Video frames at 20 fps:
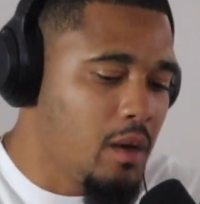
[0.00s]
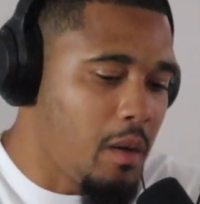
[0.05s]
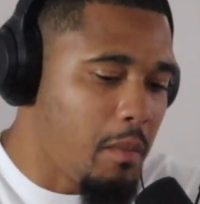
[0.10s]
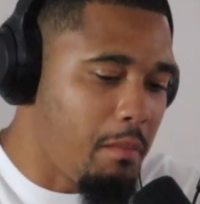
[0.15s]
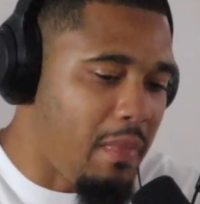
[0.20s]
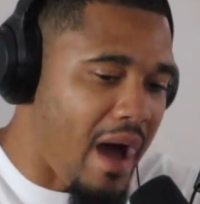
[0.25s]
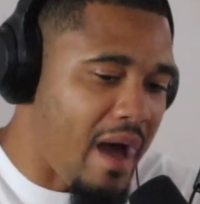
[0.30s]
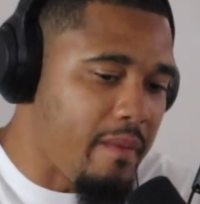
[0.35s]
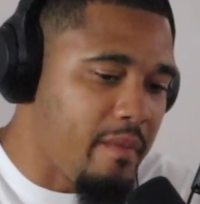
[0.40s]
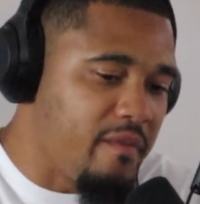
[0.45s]

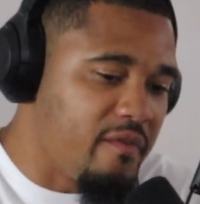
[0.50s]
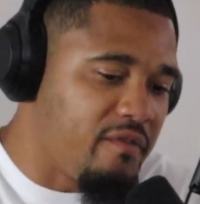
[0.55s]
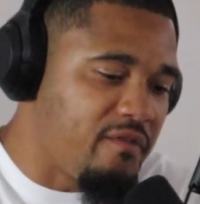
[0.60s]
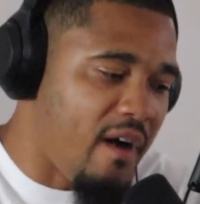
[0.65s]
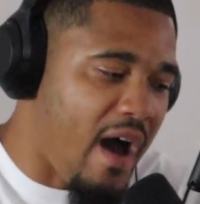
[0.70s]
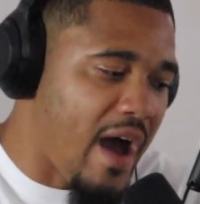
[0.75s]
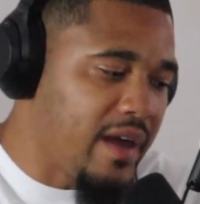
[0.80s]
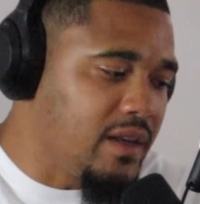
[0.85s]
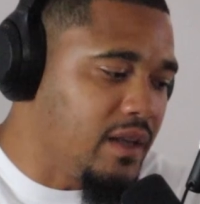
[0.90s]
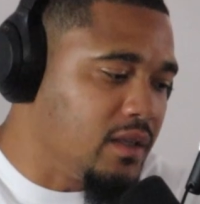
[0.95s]
by
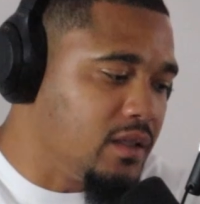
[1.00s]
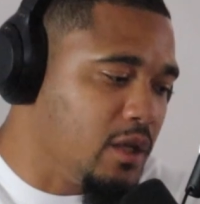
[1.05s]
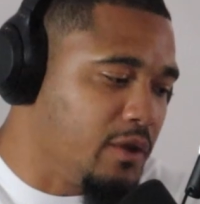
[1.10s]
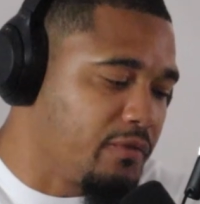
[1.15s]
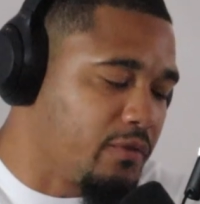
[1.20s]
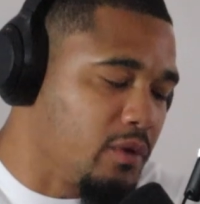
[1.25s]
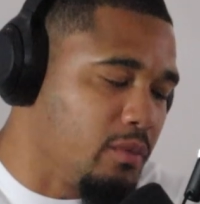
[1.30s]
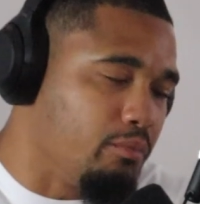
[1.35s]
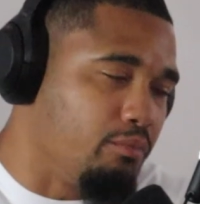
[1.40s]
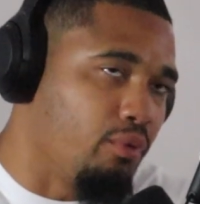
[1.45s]
finding
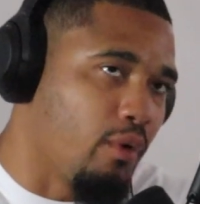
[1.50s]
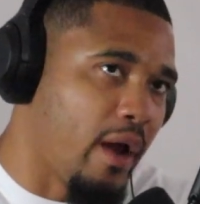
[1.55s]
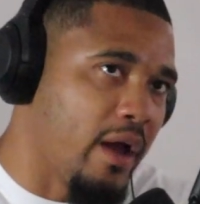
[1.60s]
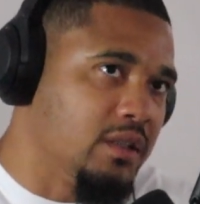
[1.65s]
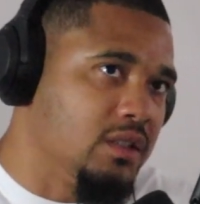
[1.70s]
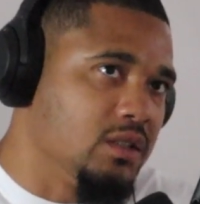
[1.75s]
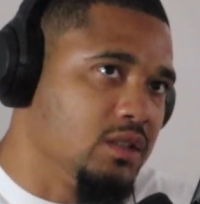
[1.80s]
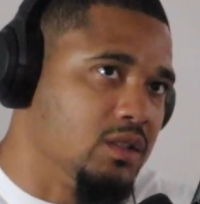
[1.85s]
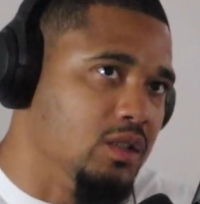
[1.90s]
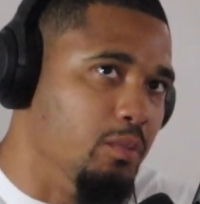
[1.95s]
different
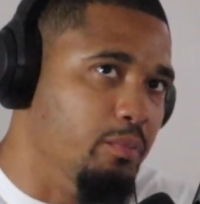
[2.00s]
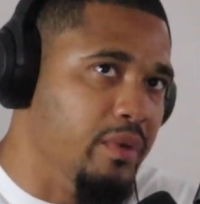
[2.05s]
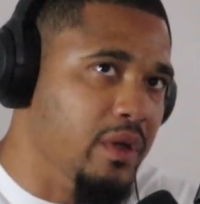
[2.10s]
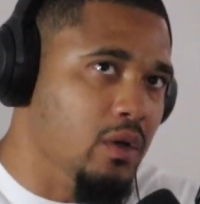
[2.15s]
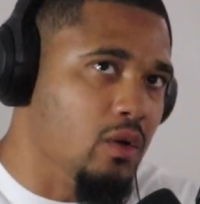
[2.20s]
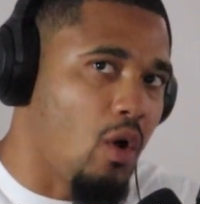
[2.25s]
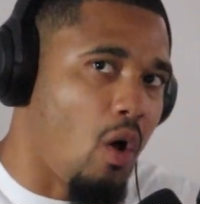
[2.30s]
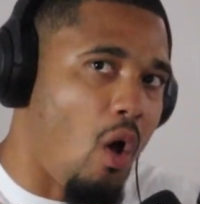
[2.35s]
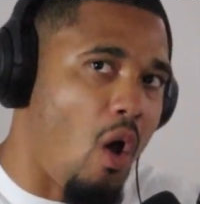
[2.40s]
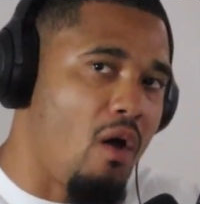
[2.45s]
branches to
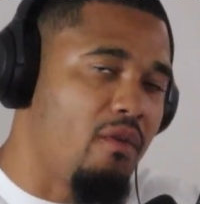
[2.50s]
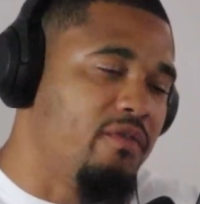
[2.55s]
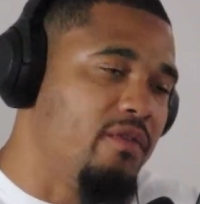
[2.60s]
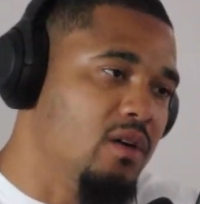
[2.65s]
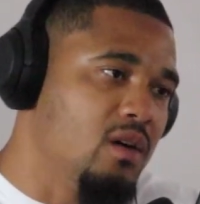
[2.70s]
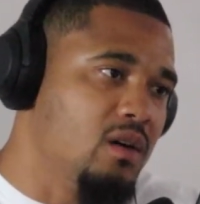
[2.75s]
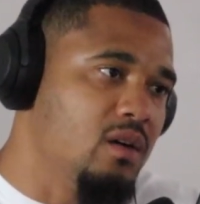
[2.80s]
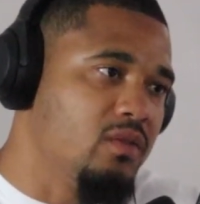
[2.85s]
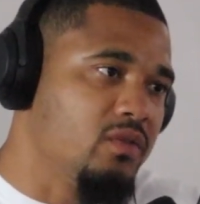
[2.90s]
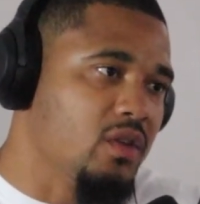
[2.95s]
build off
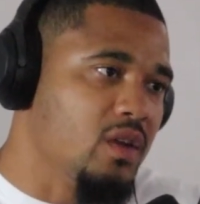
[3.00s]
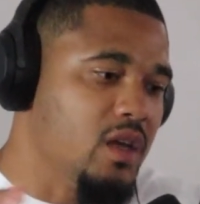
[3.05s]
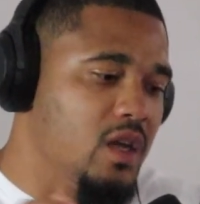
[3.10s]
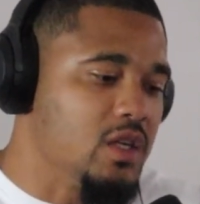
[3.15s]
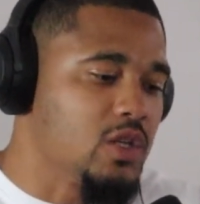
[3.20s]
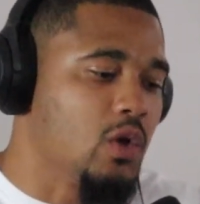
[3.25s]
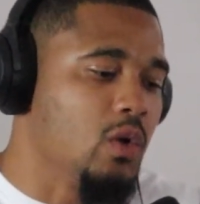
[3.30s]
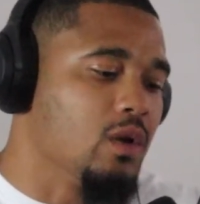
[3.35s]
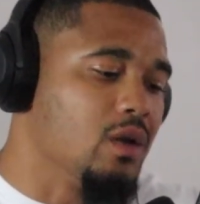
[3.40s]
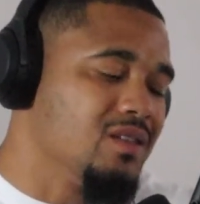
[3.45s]
of
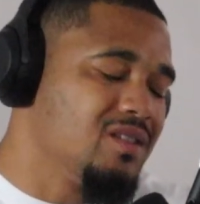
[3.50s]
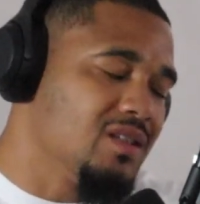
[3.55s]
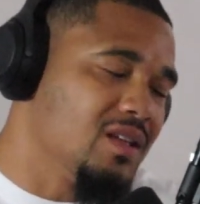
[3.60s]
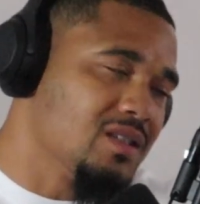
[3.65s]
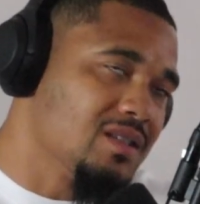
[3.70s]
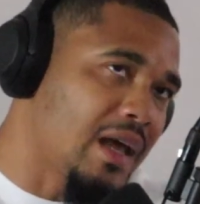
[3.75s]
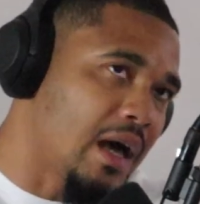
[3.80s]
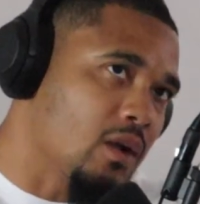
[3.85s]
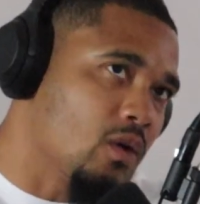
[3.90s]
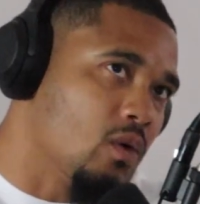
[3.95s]
is gonna
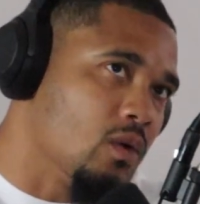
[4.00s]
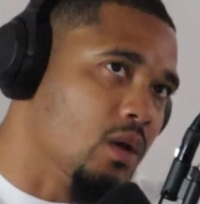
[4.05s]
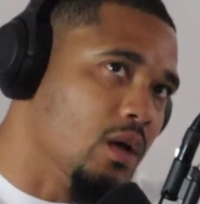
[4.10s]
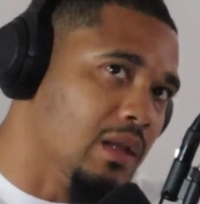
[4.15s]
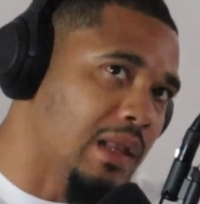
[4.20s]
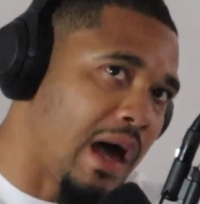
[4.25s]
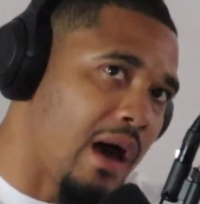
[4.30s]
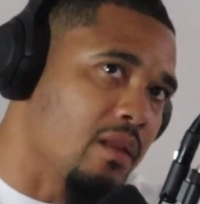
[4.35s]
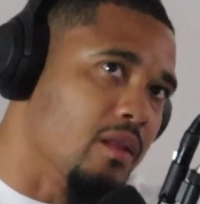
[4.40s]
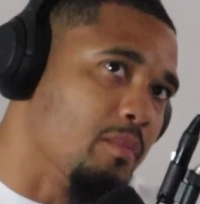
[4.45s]
it's not gonna
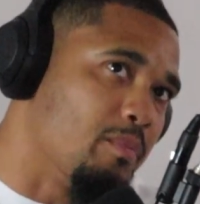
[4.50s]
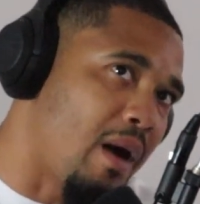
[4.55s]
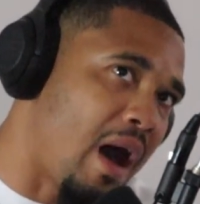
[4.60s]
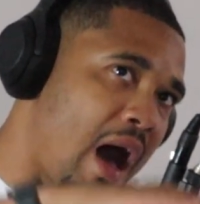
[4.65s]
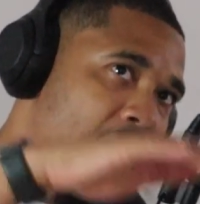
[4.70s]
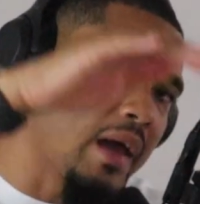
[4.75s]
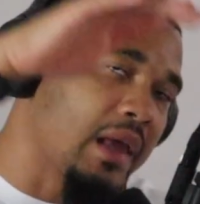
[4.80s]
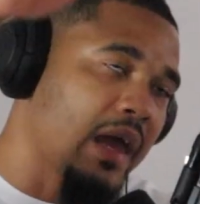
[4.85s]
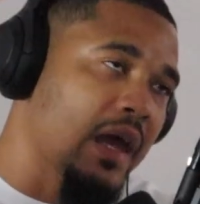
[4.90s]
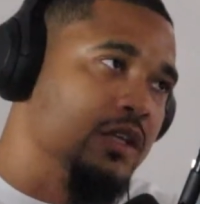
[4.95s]
allow the
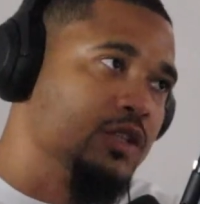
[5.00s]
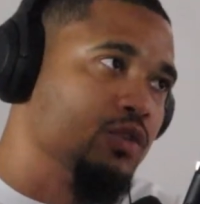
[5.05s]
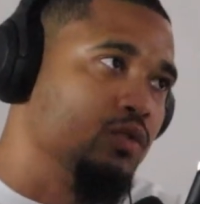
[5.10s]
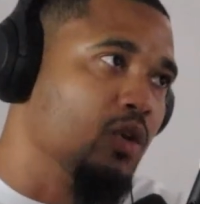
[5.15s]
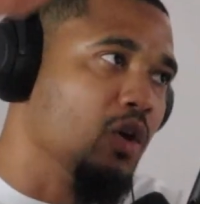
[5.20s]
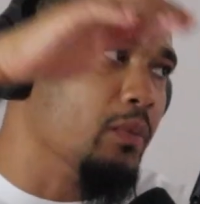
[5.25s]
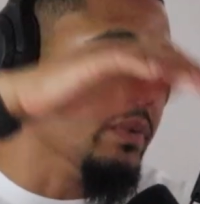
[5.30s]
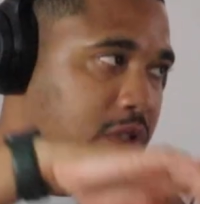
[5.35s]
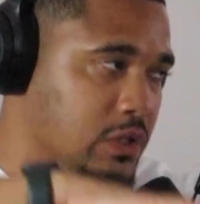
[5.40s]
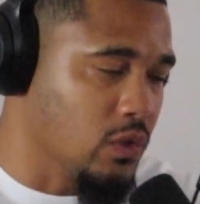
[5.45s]
podcast to
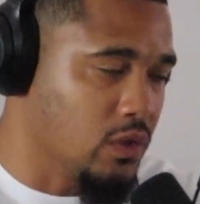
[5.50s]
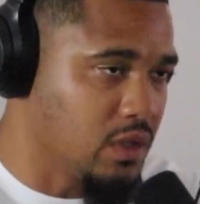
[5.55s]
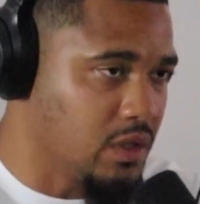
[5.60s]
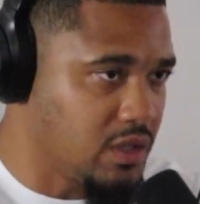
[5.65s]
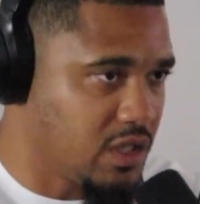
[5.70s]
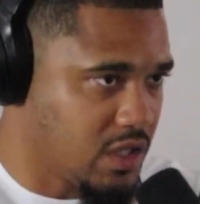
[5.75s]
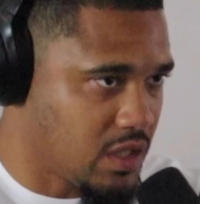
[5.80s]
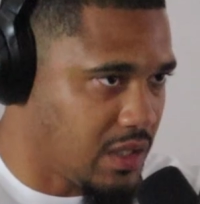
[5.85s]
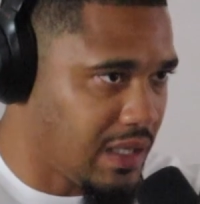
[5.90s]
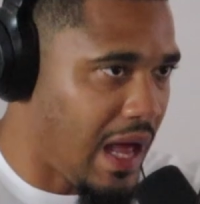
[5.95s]
grow, but it's gonna
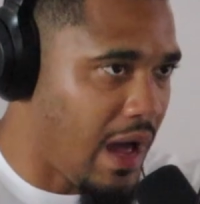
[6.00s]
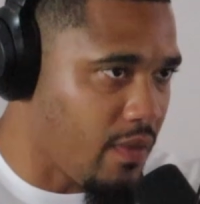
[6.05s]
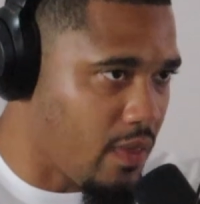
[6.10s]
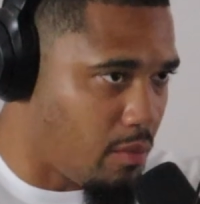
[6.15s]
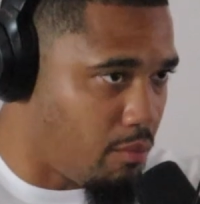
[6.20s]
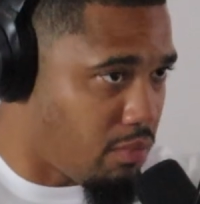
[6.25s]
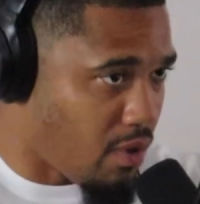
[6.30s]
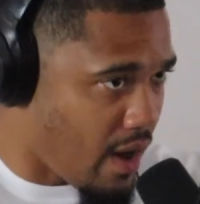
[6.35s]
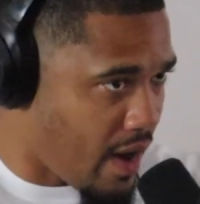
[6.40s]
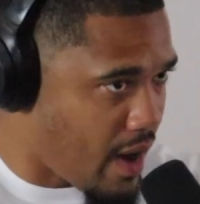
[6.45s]
just allow the
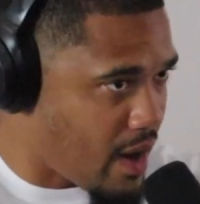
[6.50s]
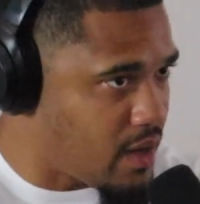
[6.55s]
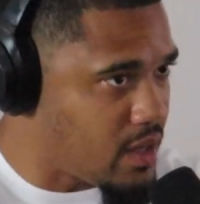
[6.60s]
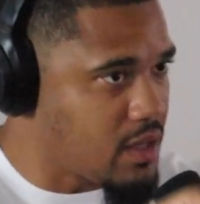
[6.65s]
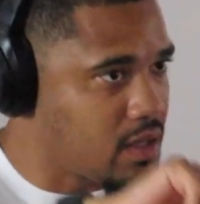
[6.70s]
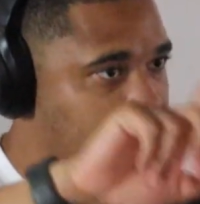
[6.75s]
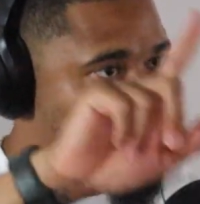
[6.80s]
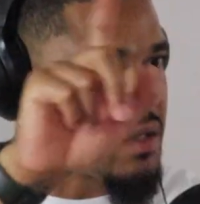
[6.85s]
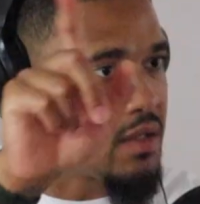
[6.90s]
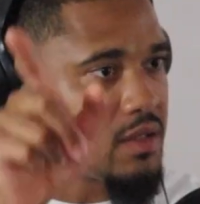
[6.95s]
brand
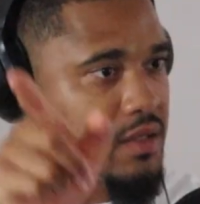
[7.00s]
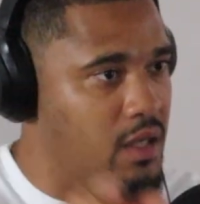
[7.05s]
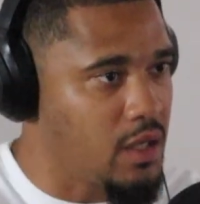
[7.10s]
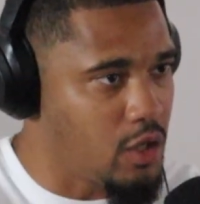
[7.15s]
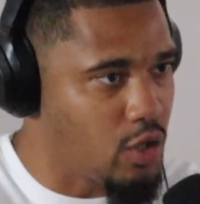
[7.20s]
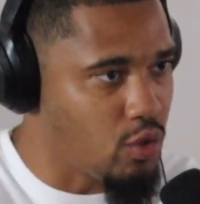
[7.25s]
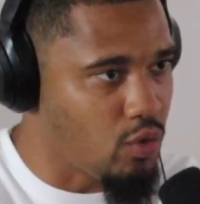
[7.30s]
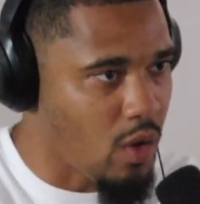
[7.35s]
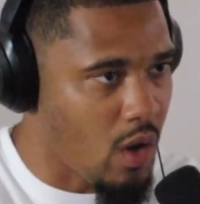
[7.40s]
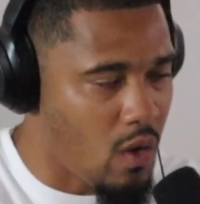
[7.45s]
to continue
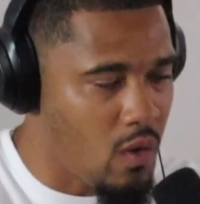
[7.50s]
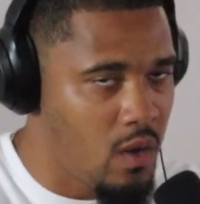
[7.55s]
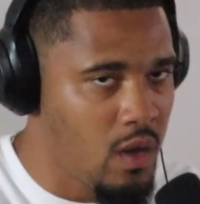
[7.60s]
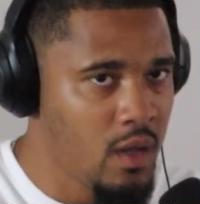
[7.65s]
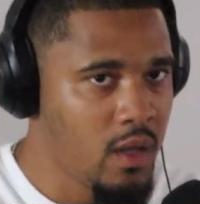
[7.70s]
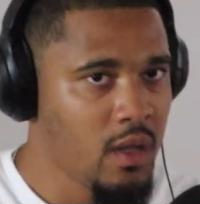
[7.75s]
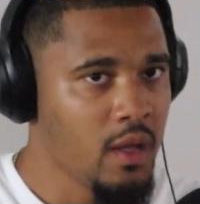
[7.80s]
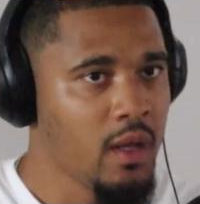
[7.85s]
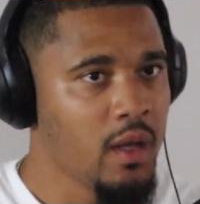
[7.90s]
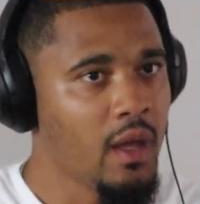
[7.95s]
to grow,
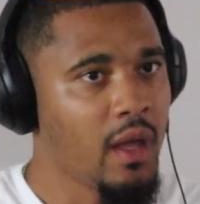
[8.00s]
right?